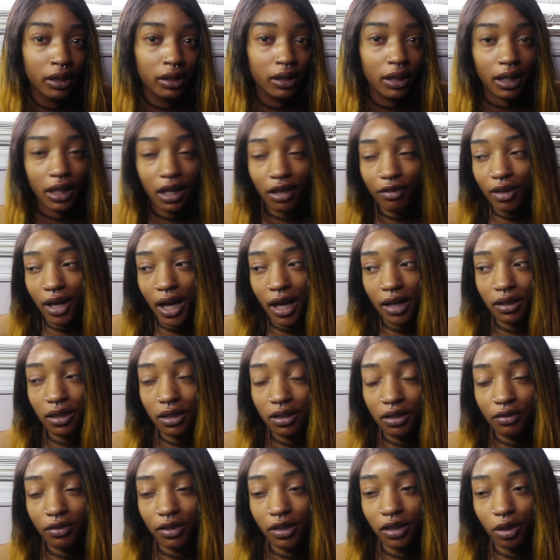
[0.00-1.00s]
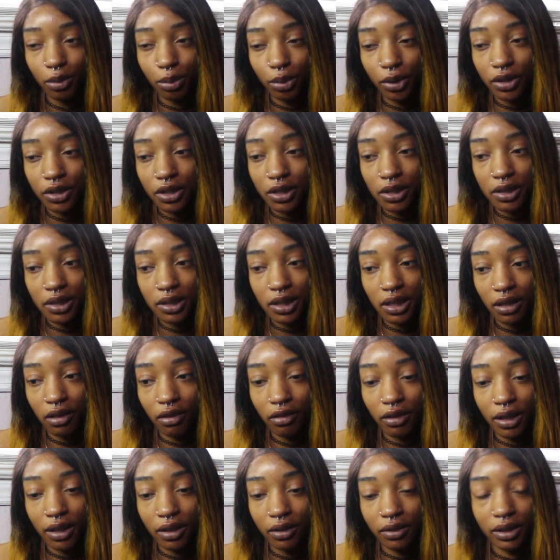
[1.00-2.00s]
Like, I've had the developer just sitting
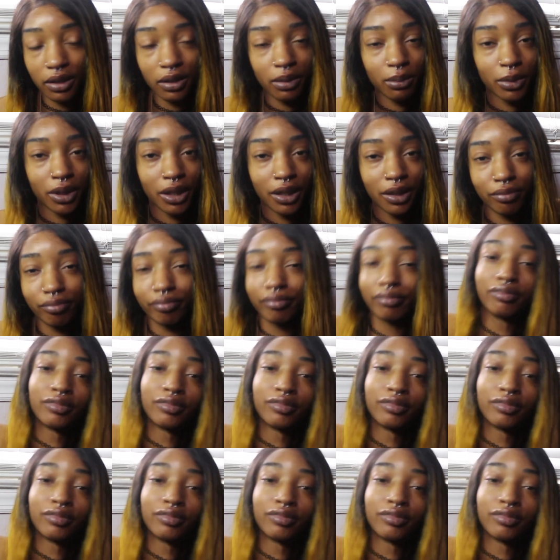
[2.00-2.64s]
around and I'm like,